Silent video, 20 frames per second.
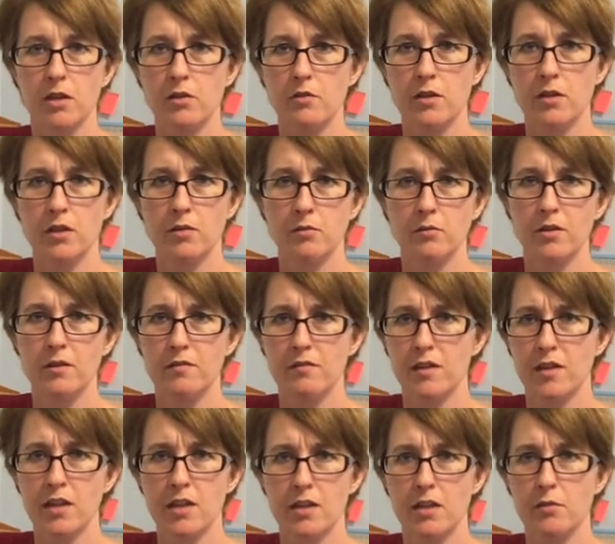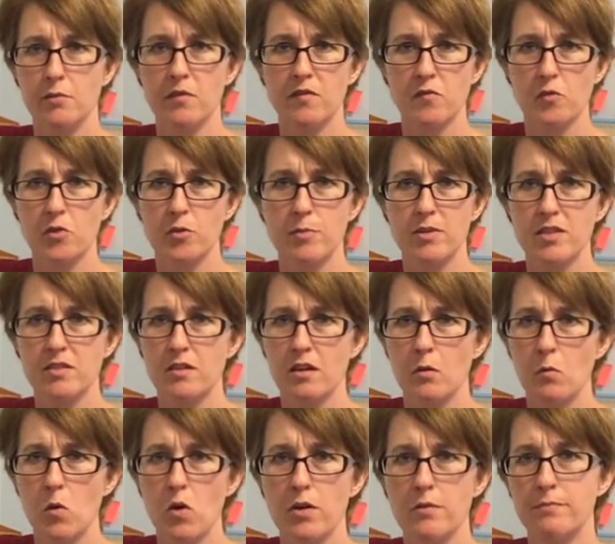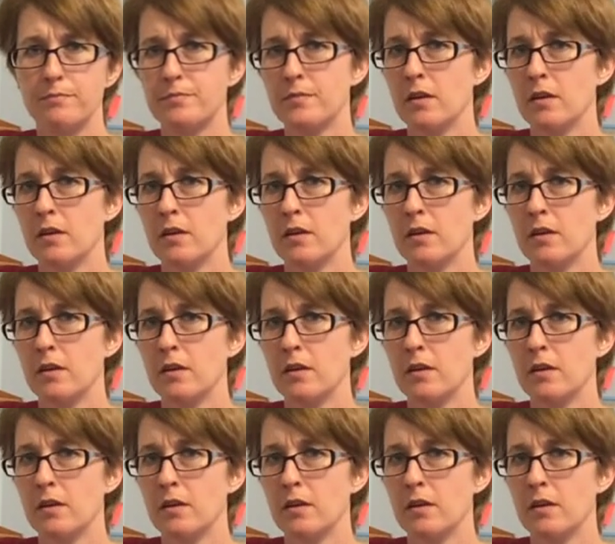I don't think, if anything, we've only missed like one,